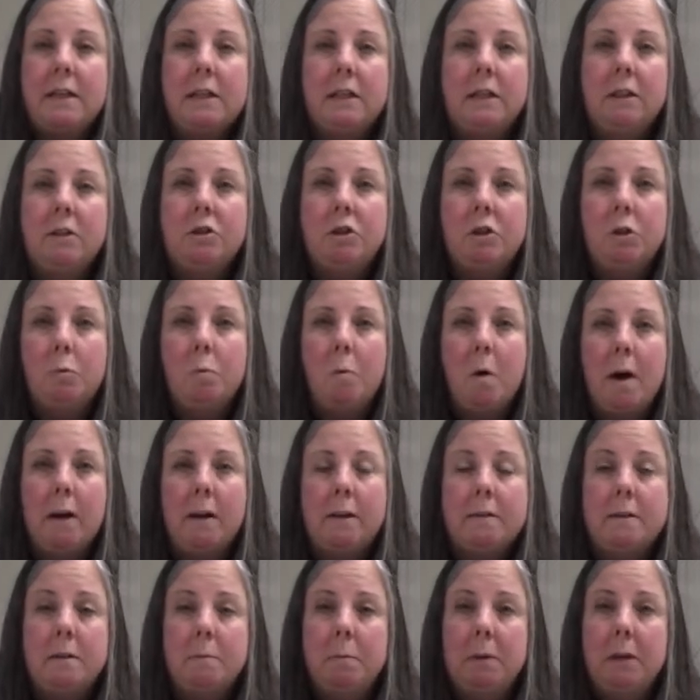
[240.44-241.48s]
as you want
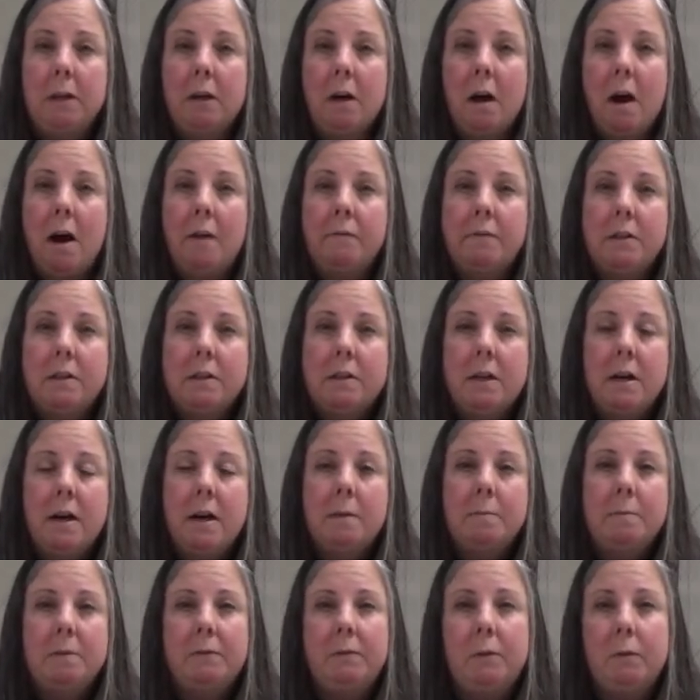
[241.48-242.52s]
it to be.
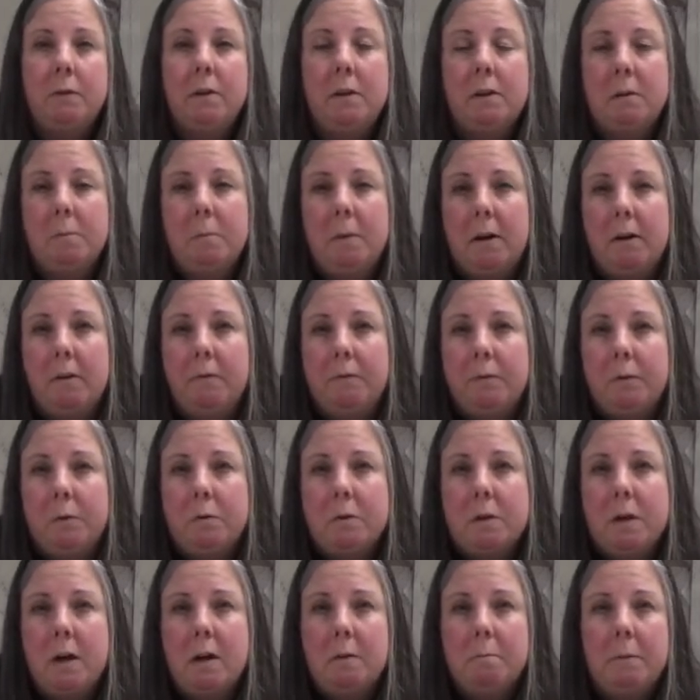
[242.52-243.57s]
Oftentimes, if you think about a
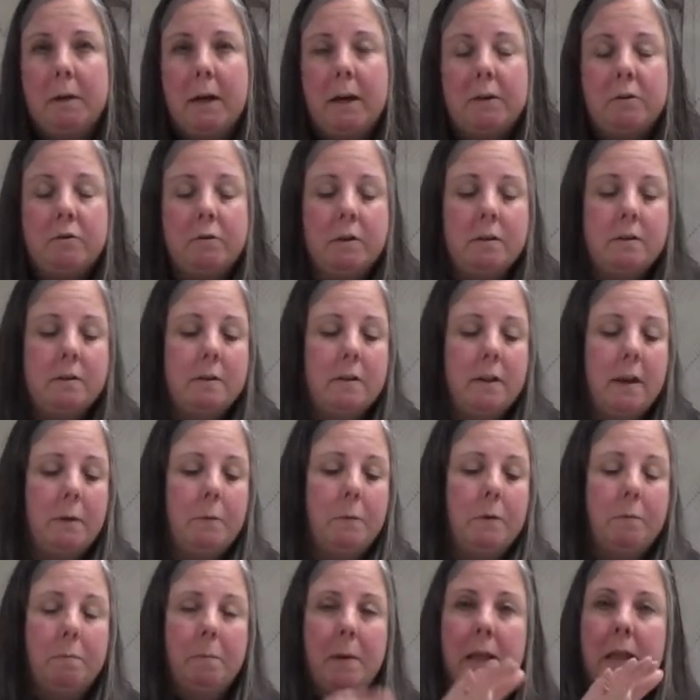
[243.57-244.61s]
futon mattress, they
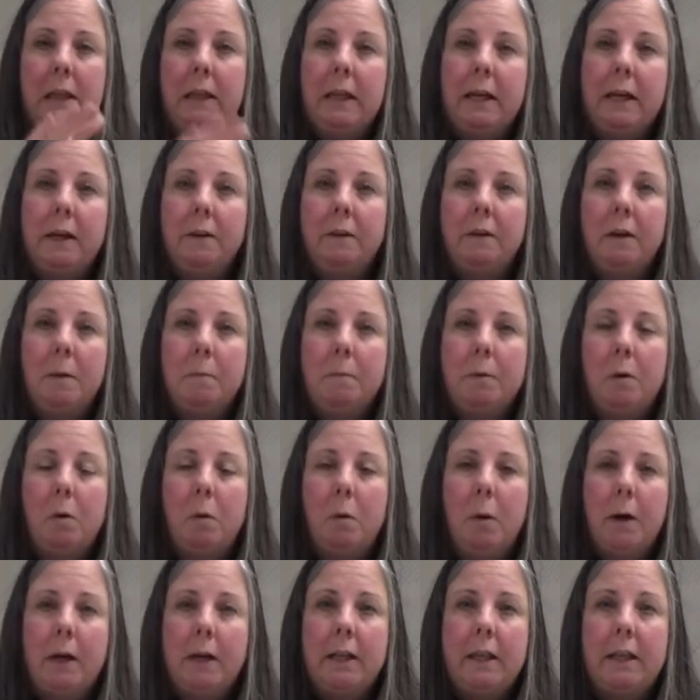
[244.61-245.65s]
would have been layered up
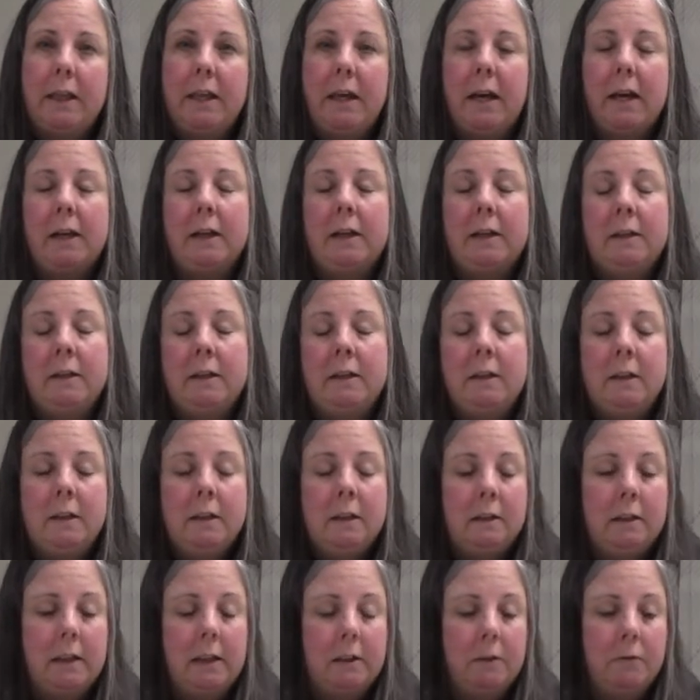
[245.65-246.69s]
quite thick,
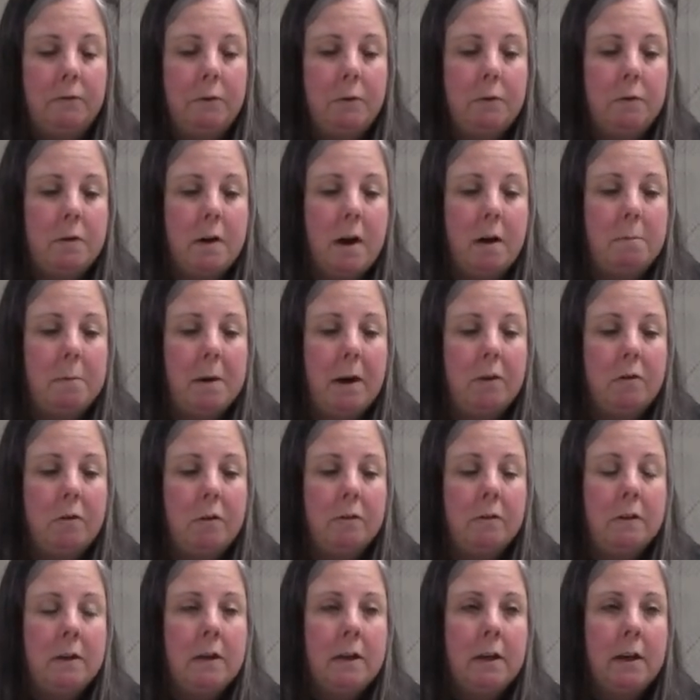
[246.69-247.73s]
like a futon
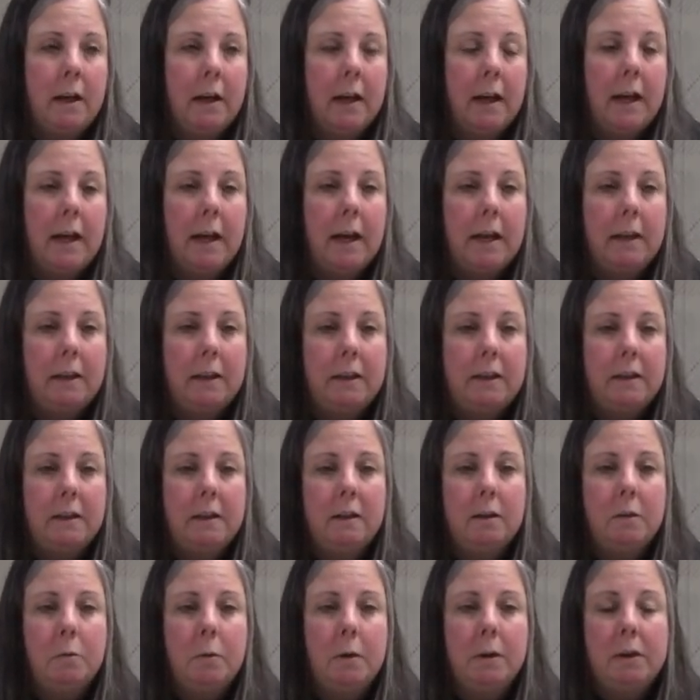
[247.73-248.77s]
mattress. And the
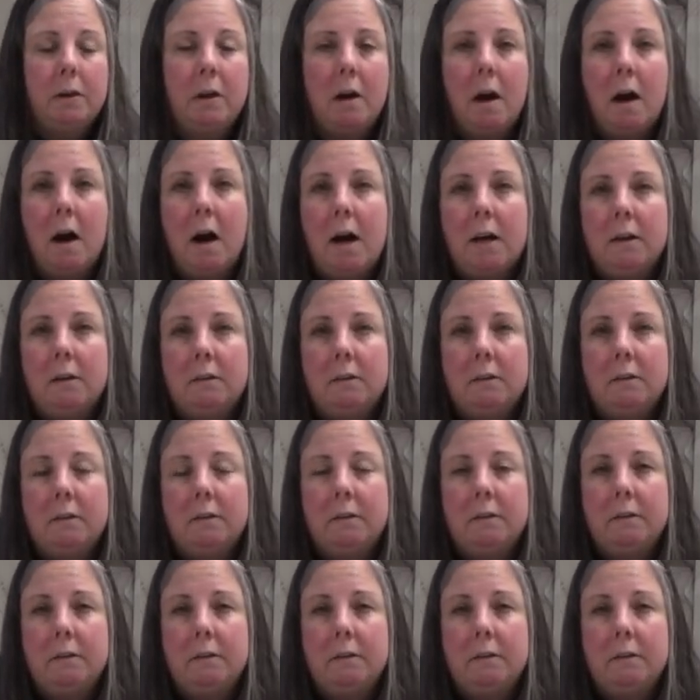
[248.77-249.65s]
thing with cotton